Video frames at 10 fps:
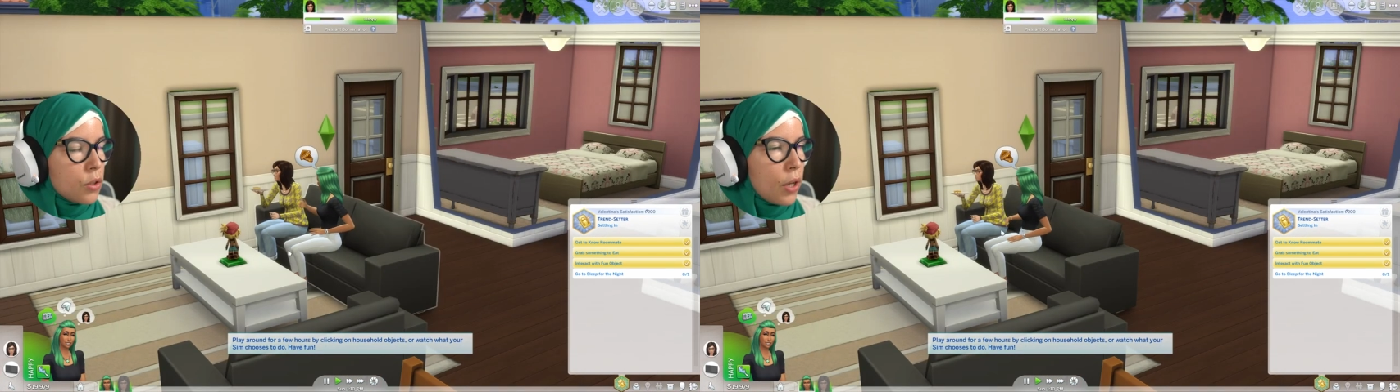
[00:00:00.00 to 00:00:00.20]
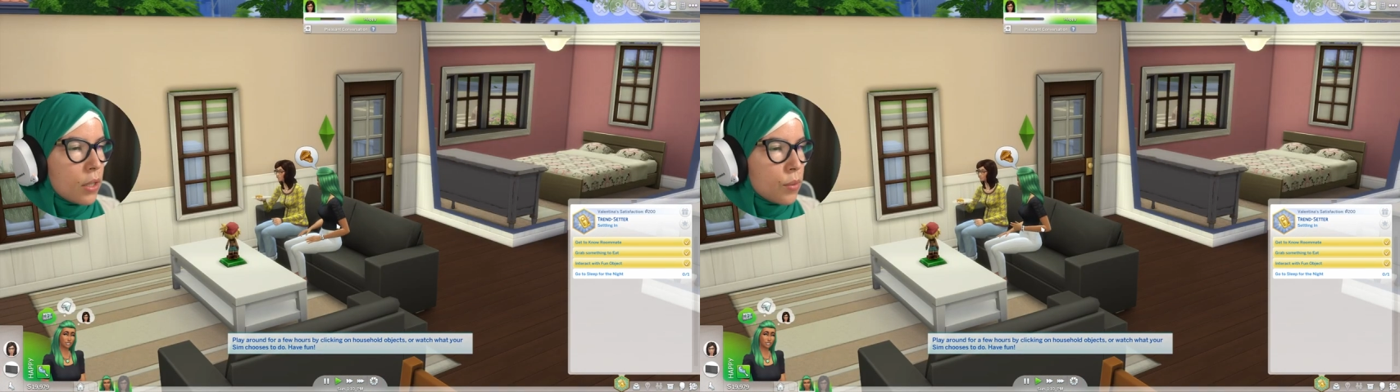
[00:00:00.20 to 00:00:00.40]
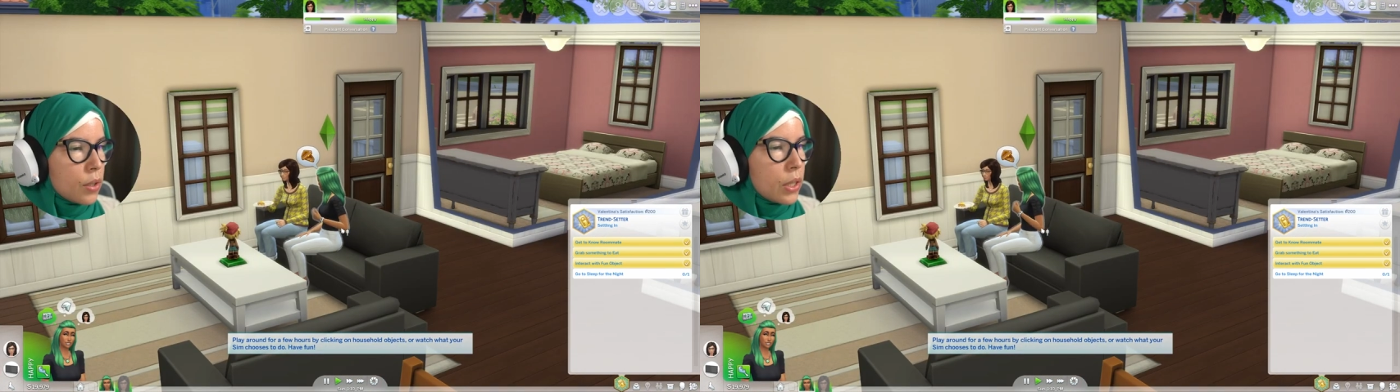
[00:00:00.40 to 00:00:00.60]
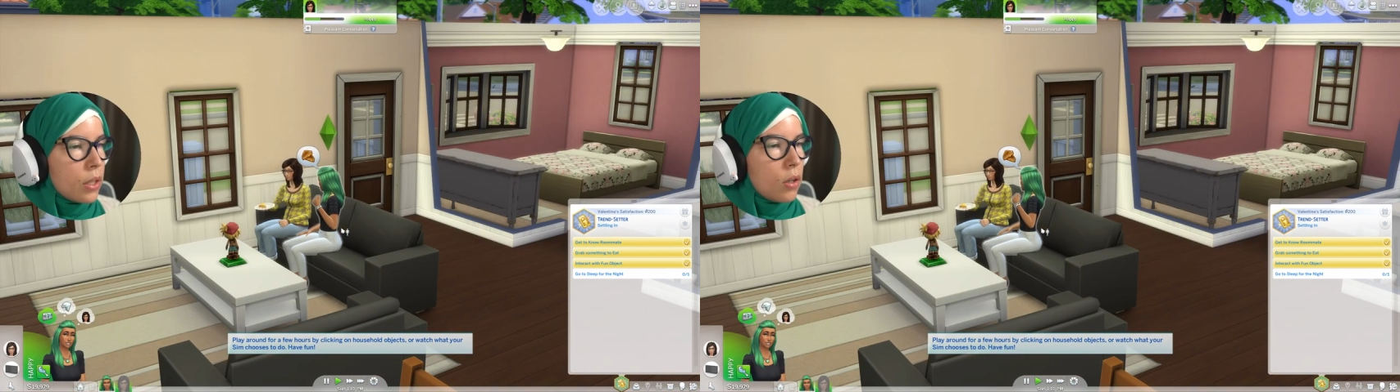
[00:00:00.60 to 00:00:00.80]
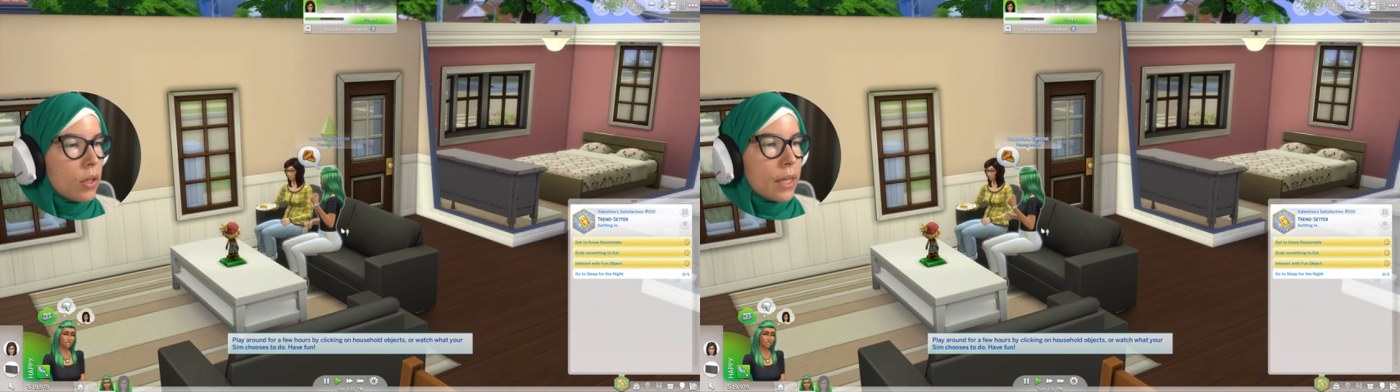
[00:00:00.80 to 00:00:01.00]
So as we're going
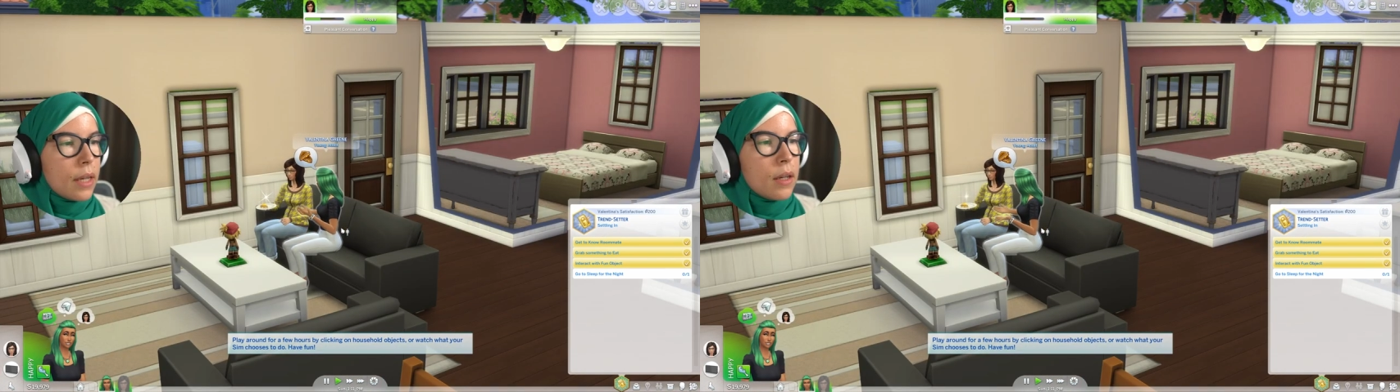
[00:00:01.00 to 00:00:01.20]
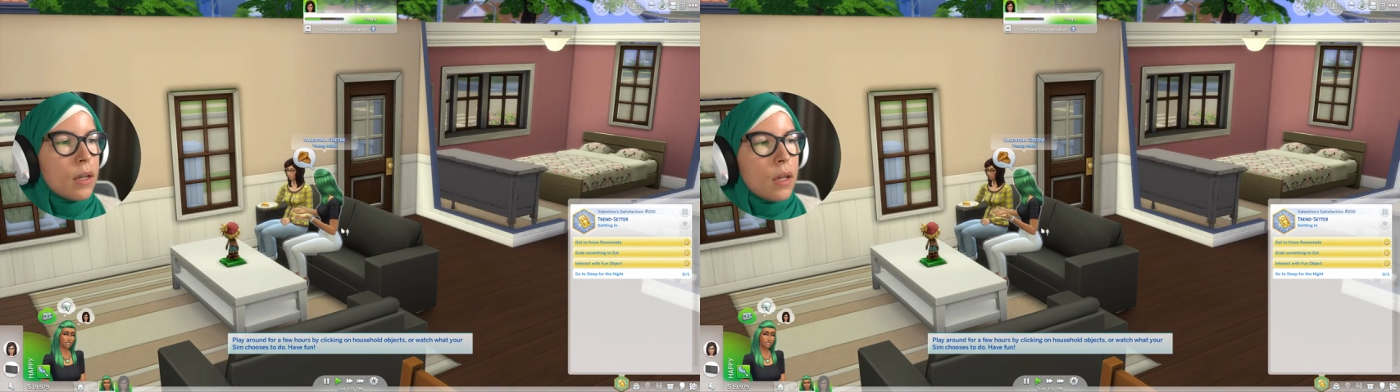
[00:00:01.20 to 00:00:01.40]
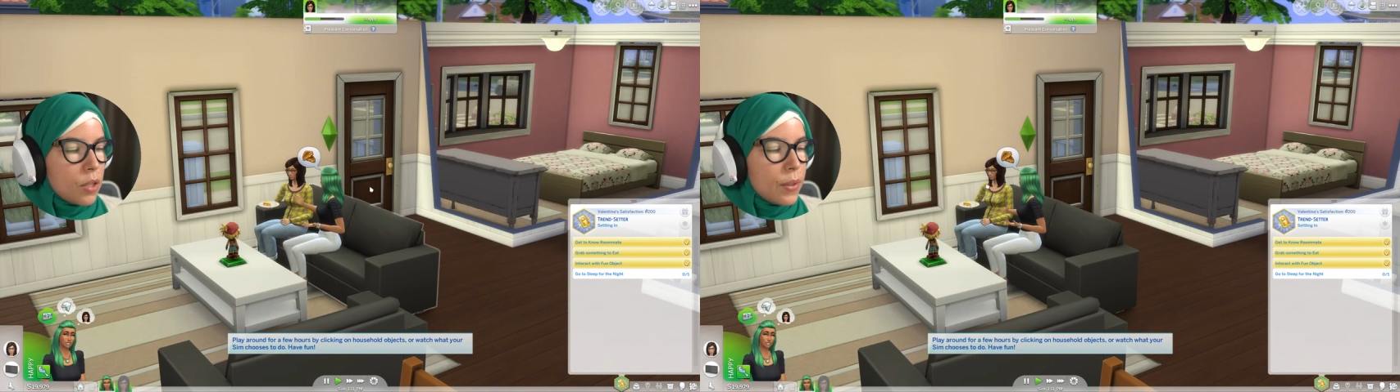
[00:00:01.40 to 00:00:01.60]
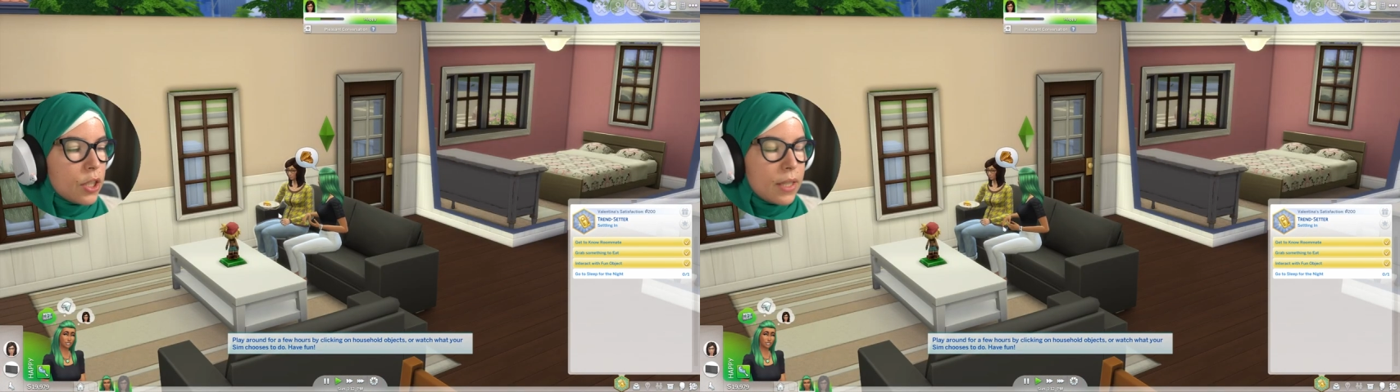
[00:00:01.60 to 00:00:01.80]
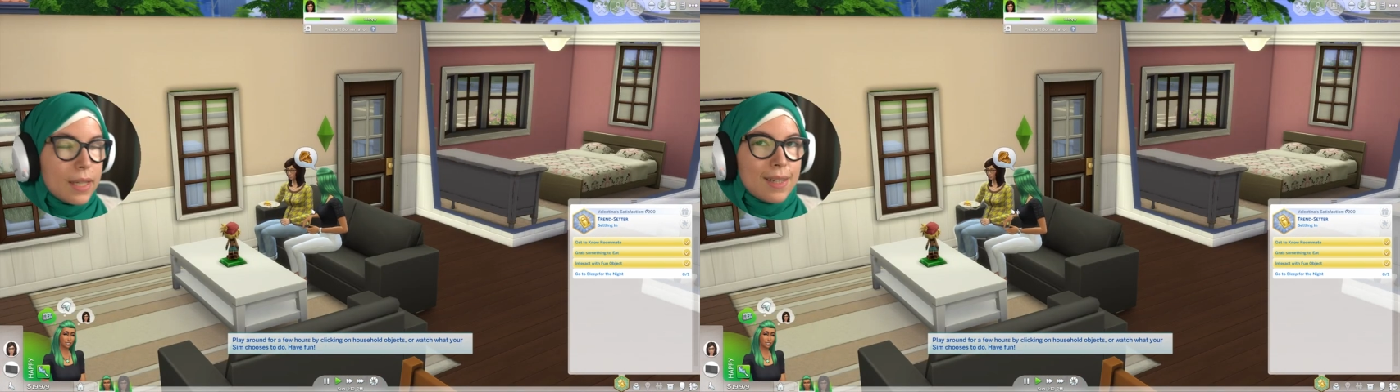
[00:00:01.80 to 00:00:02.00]
along here, we
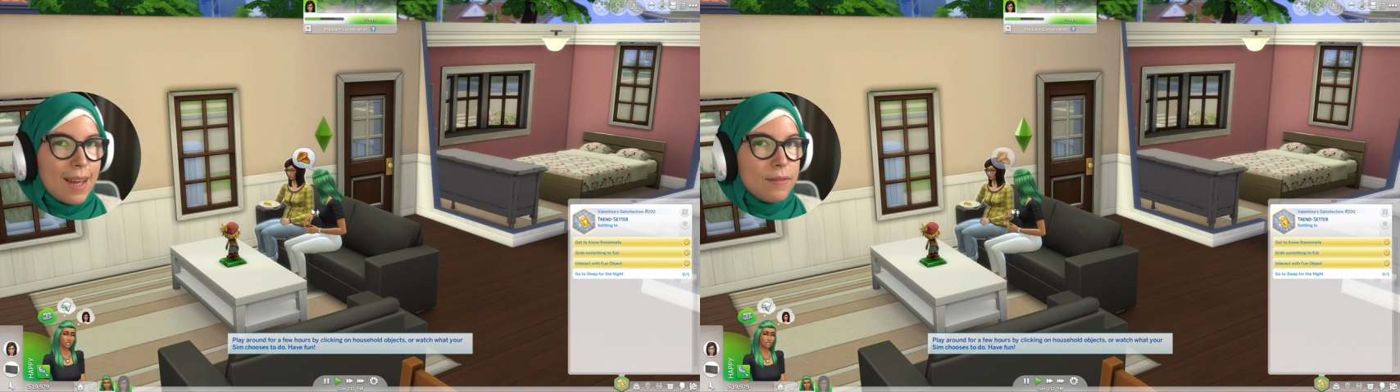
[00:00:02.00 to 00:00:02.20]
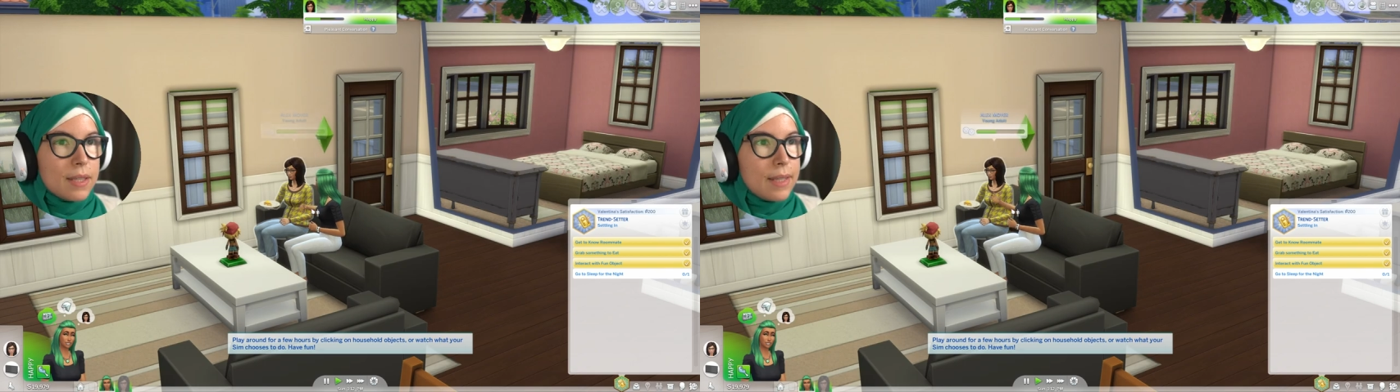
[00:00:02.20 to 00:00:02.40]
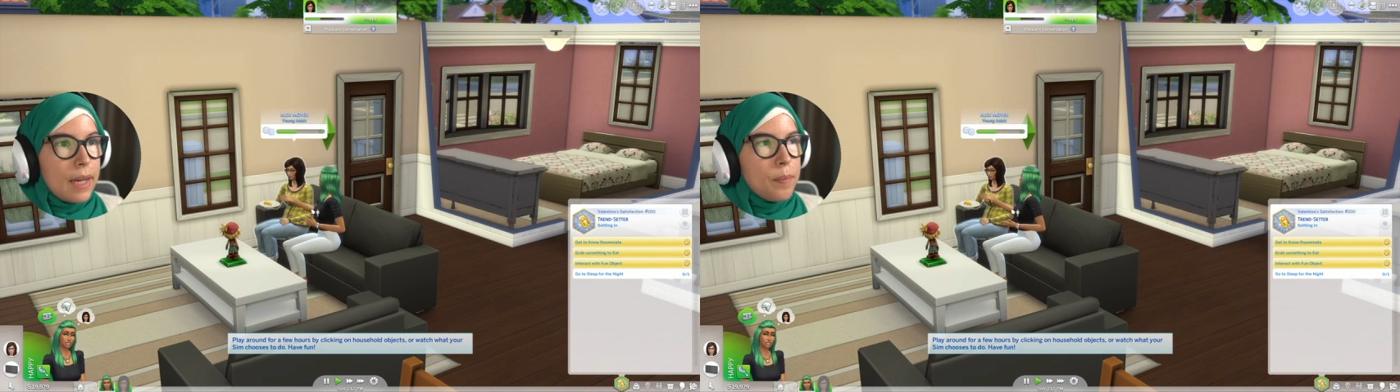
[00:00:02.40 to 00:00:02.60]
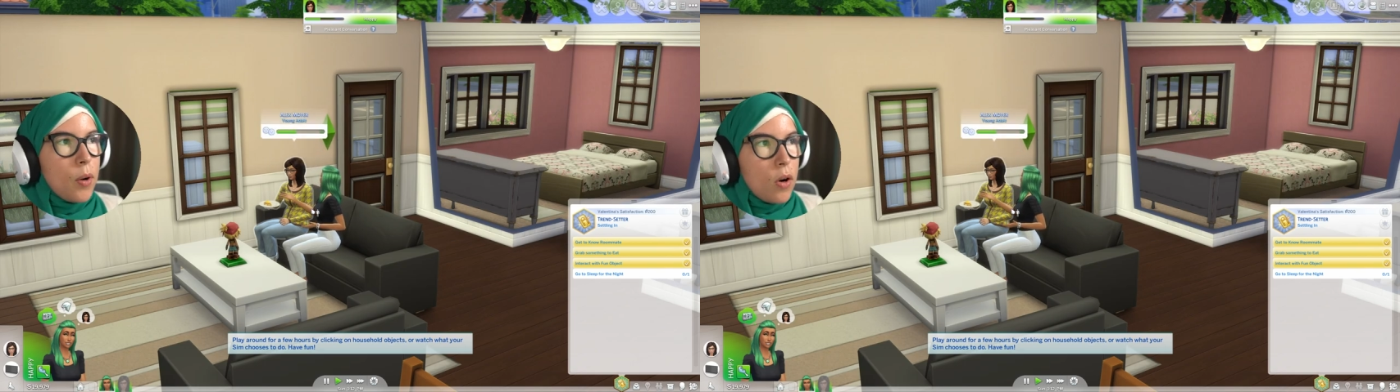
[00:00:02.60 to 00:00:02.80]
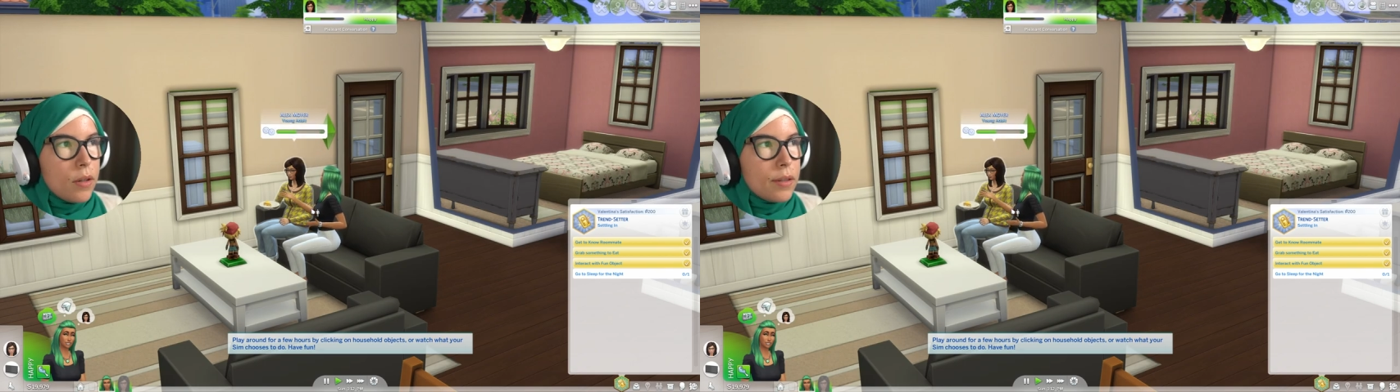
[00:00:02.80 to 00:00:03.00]
just need to have this day
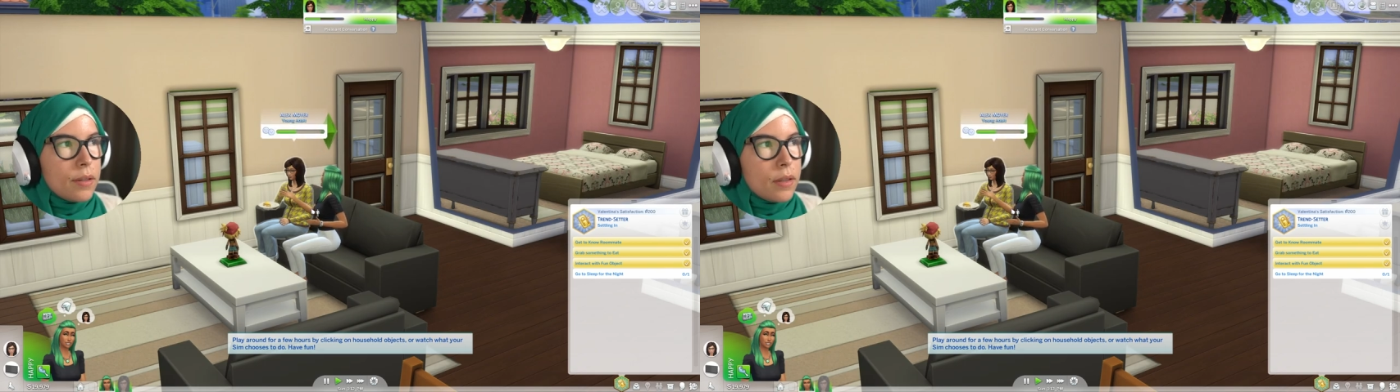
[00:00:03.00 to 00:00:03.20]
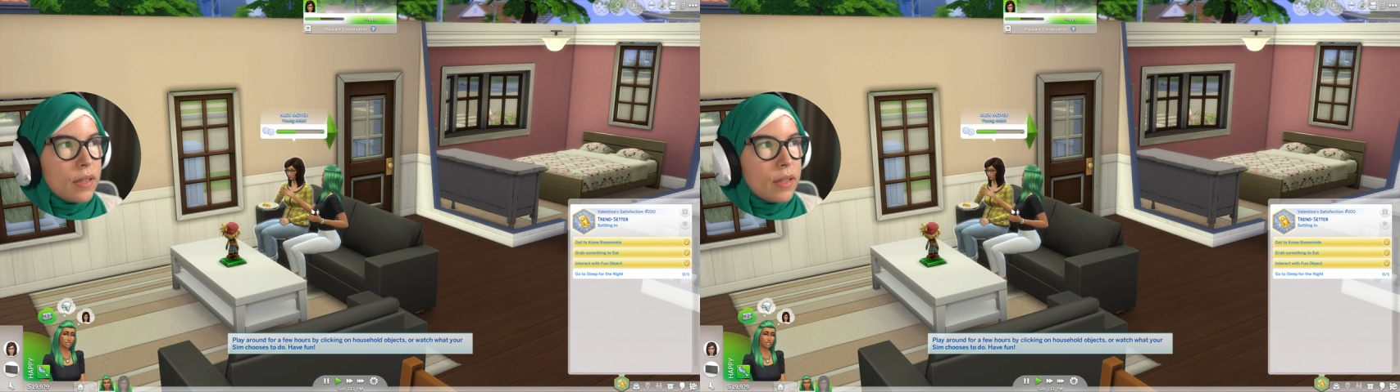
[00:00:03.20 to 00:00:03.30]
pass.